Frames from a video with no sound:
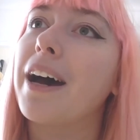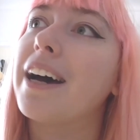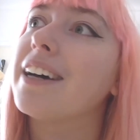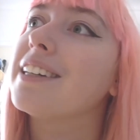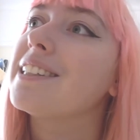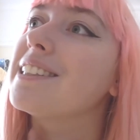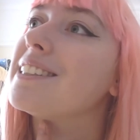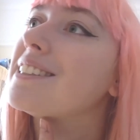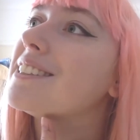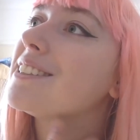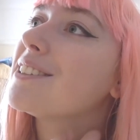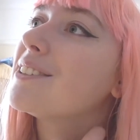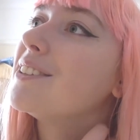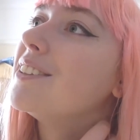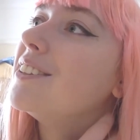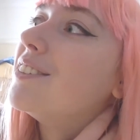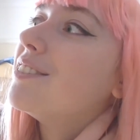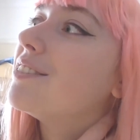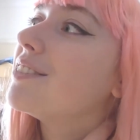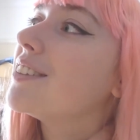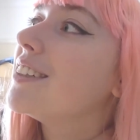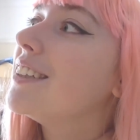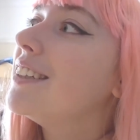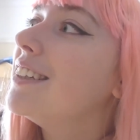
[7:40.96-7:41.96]
past sort
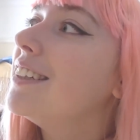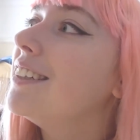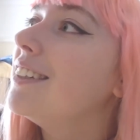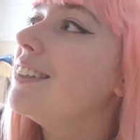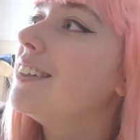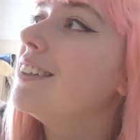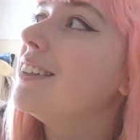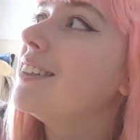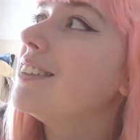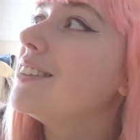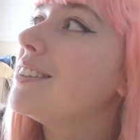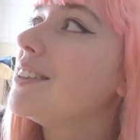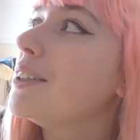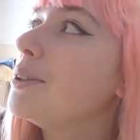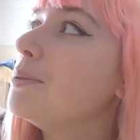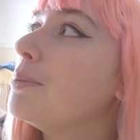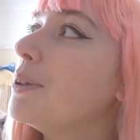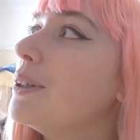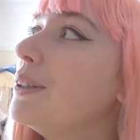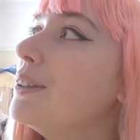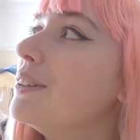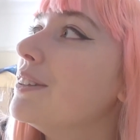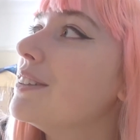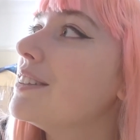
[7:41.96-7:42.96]
of two
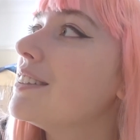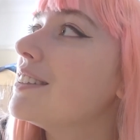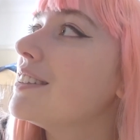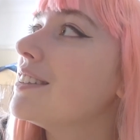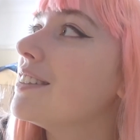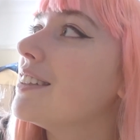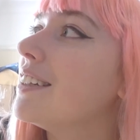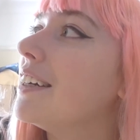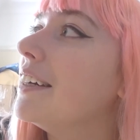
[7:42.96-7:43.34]
months